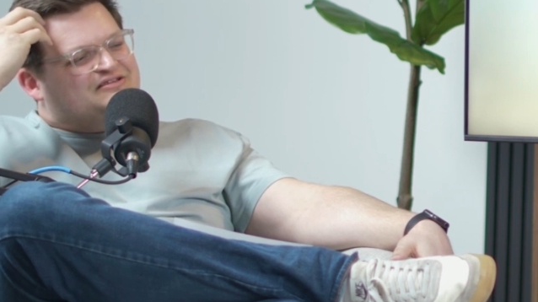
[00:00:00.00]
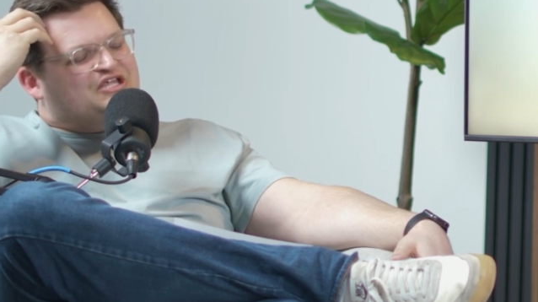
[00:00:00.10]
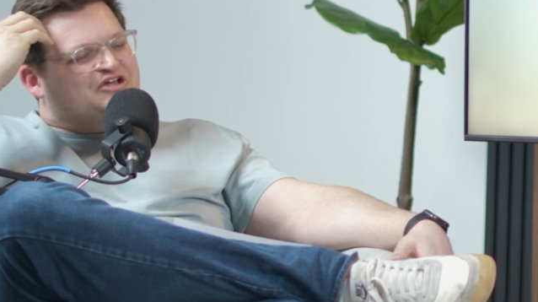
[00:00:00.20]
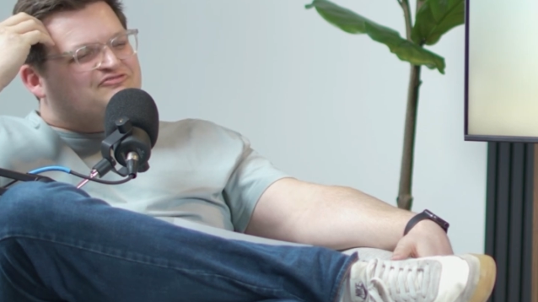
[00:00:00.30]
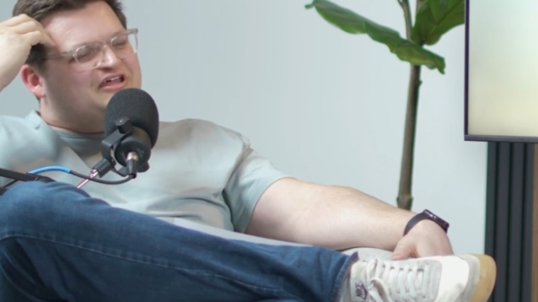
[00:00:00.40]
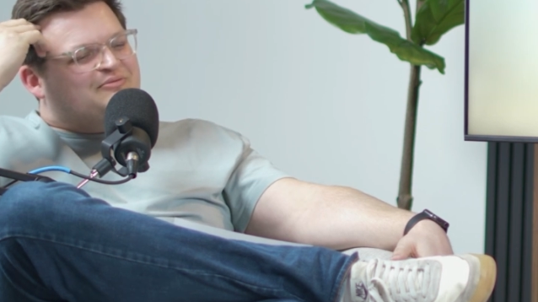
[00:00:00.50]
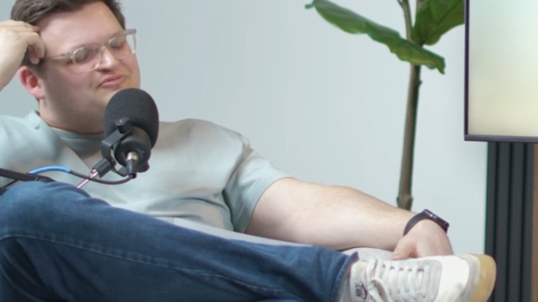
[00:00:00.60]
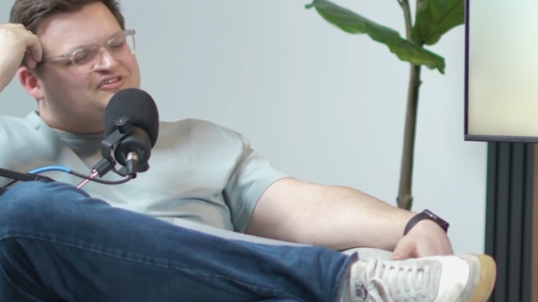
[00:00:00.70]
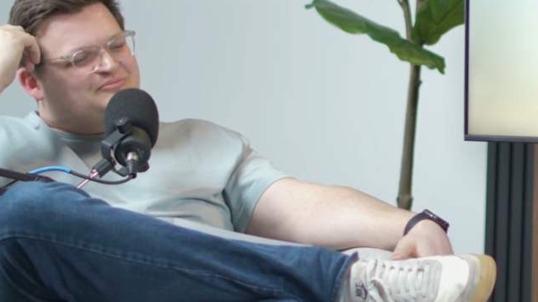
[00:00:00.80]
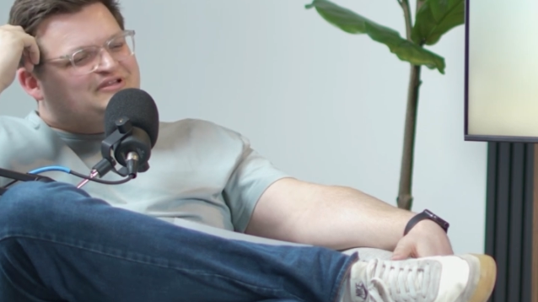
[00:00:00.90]
give them
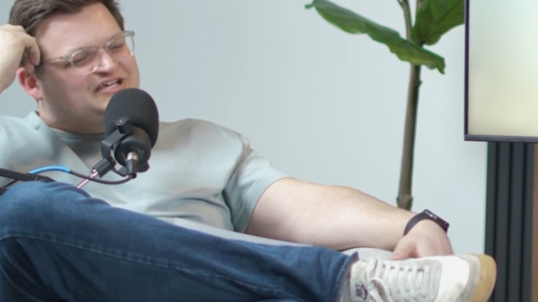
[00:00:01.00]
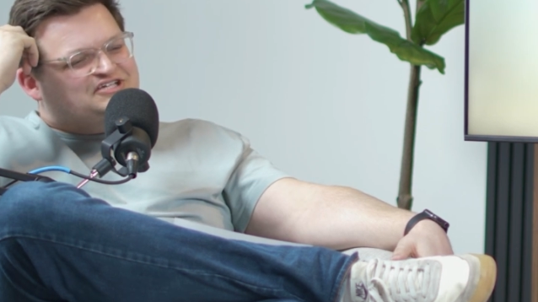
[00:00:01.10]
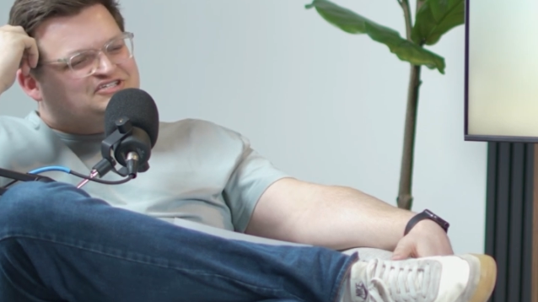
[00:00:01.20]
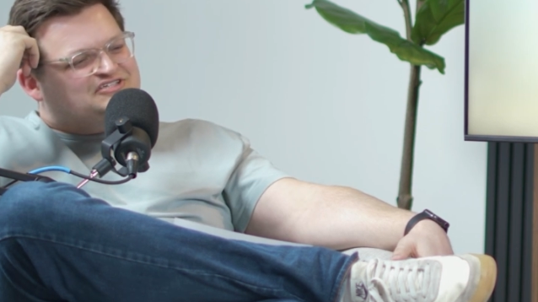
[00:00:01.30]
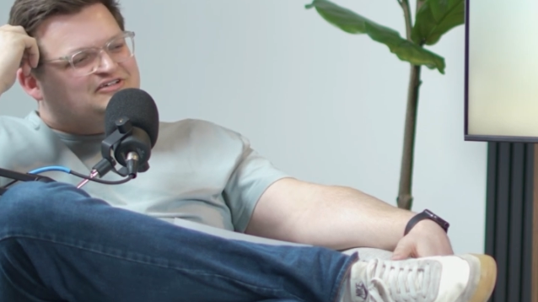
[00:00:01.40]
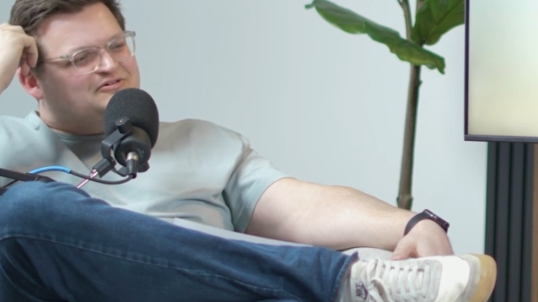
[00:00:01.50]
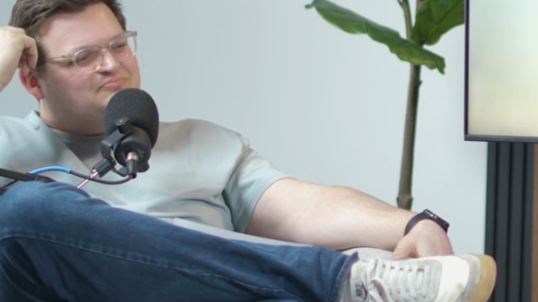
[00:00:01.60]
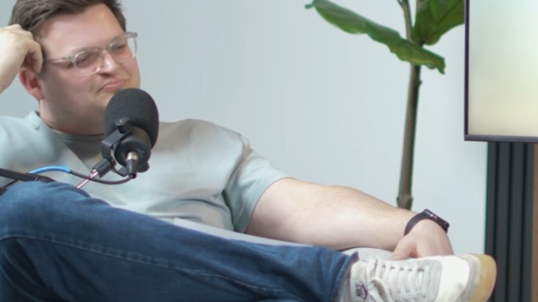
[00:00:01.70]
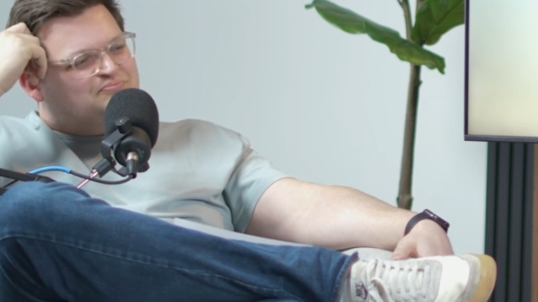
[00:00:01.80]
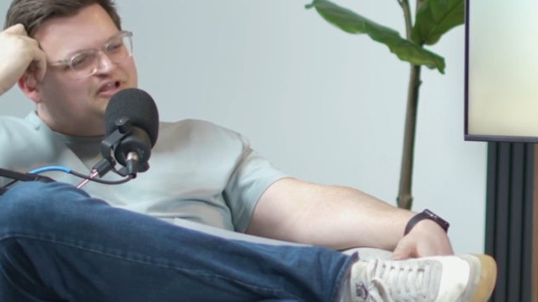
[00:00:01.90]
some leash to
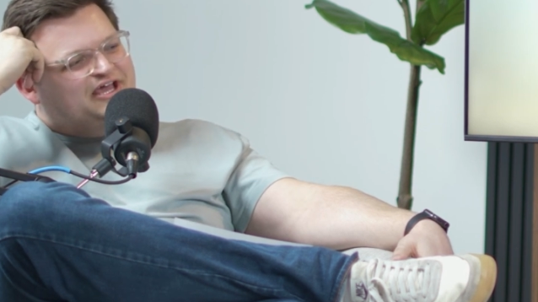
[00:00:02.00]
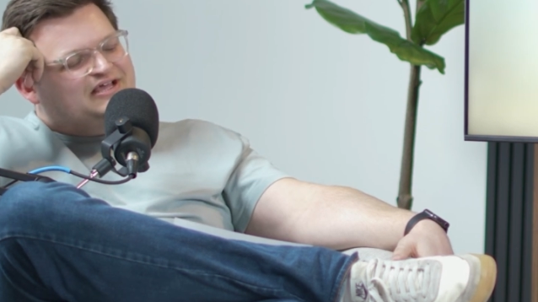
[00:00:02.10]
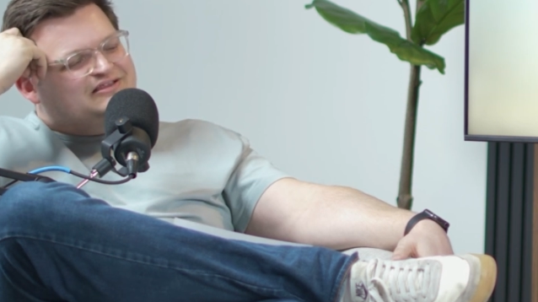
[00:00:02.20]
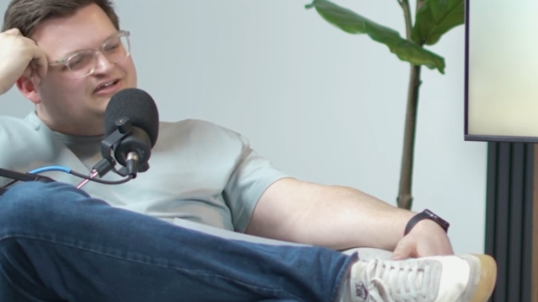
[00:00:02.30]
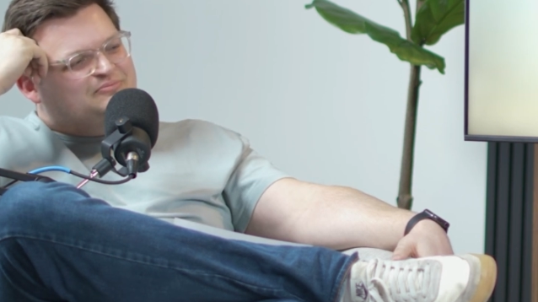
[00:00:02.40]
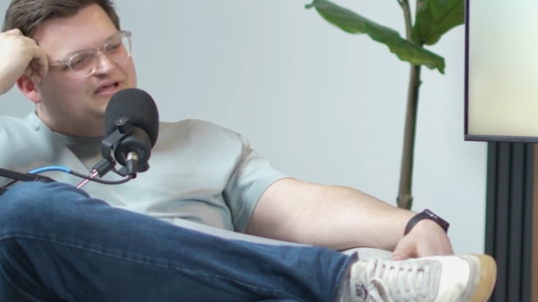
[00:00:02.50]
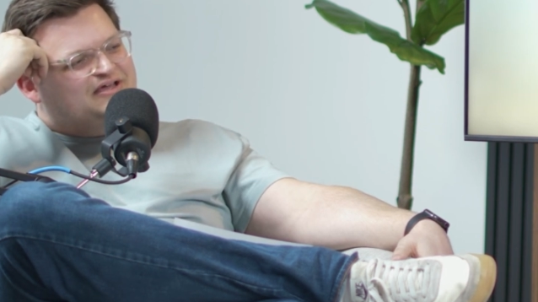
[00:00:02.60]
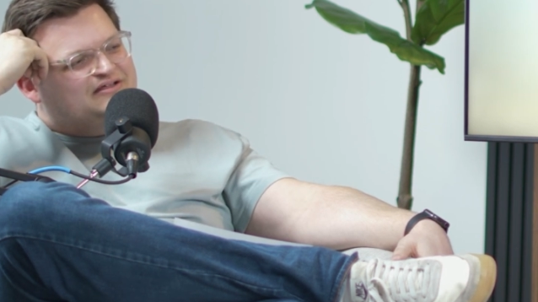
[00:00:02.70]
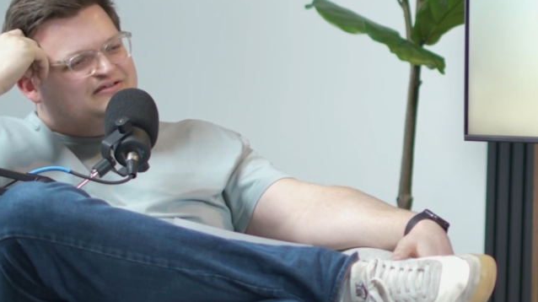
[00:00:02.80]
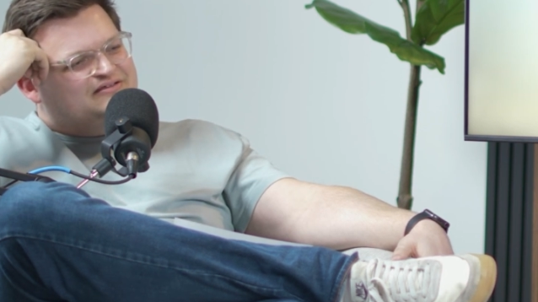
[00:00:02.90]
play a little
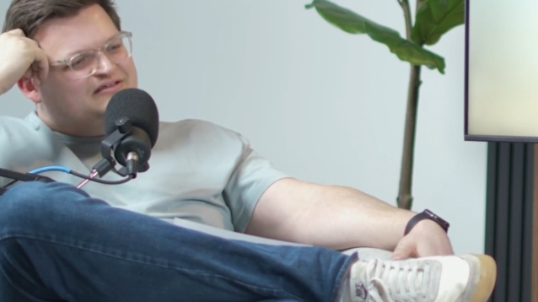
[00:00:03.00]
bit,